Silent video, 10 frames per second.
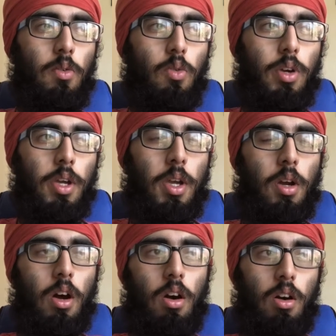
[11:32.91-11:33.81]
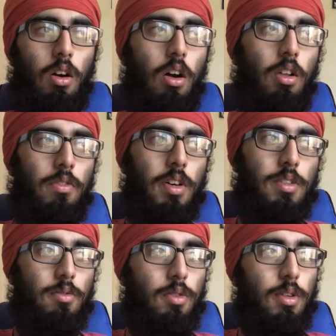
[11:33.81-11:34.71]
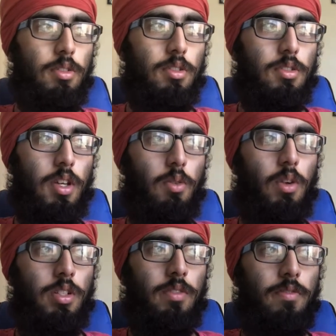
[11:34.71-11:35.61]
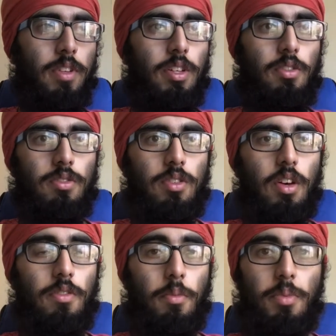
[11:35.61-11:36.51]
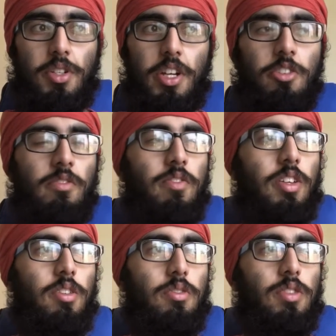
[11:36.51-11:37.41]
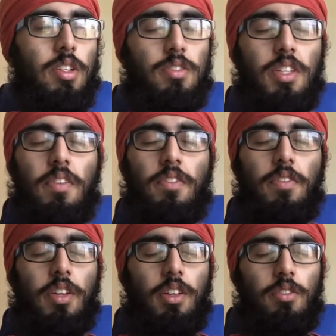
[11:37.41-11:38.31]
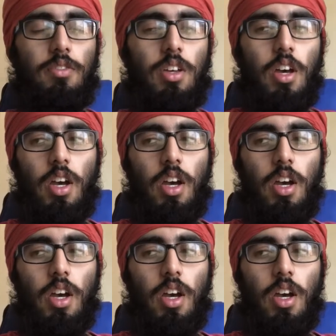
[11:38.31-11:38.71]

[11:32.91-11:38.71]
we all of us were just like watching videos of the protection videos and safety videos